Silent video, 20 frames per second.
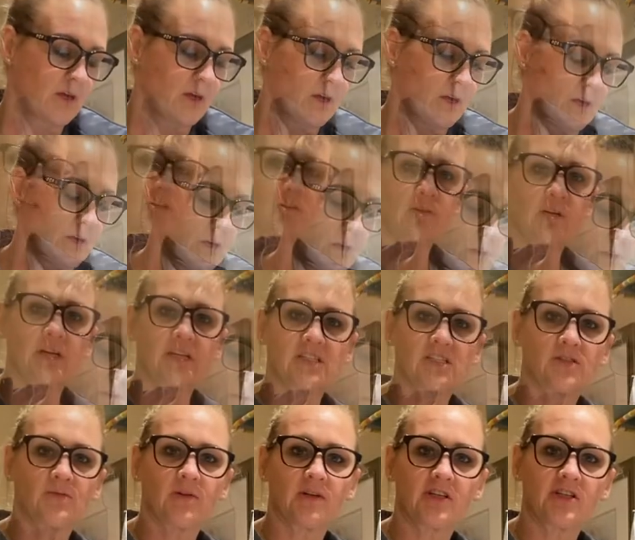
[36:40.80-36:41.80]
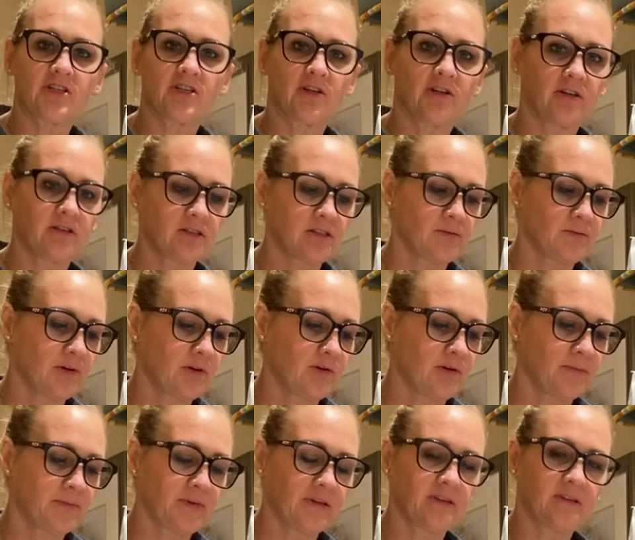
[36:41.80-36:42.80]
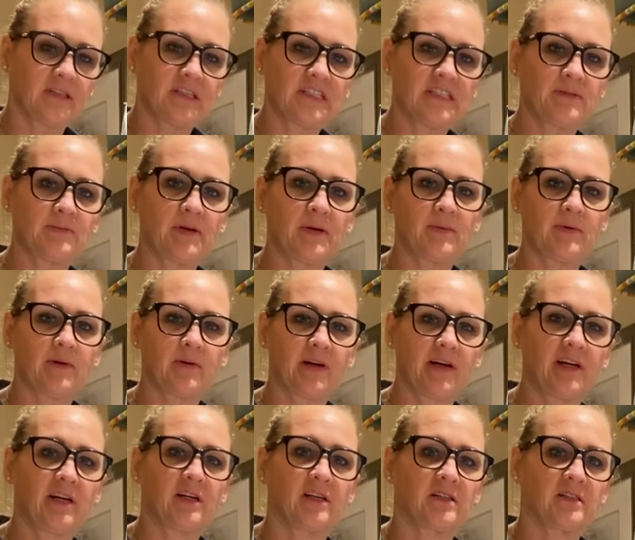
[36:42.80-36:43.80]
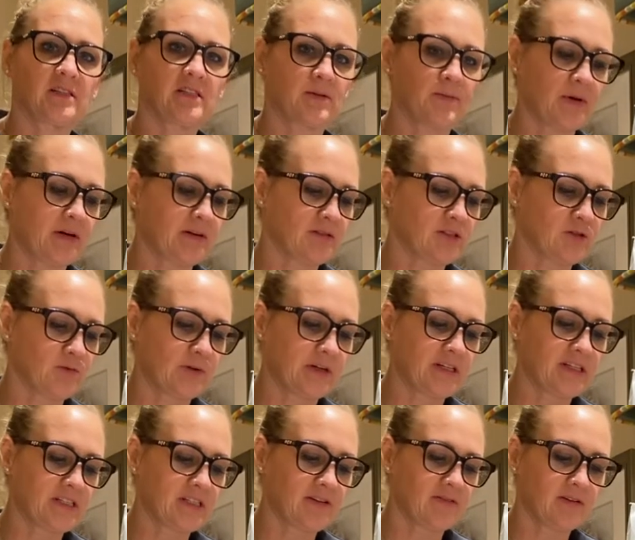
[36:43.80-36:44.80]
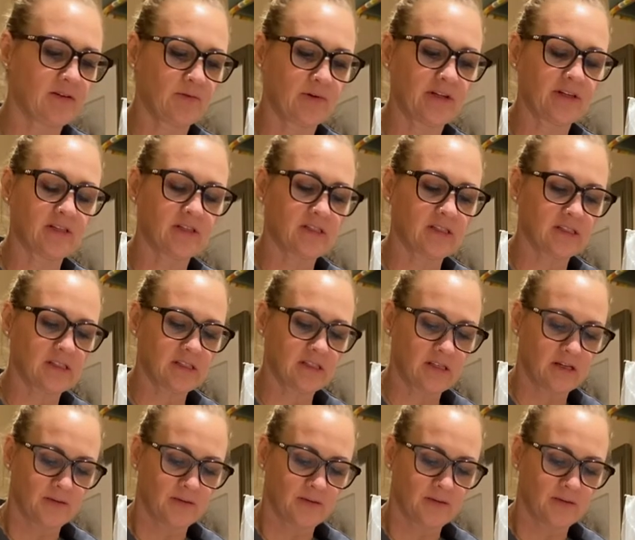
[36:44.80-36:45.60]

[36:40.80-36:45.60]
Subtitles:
So I just want to show you some equipment. This baby right here is about 27 weeks.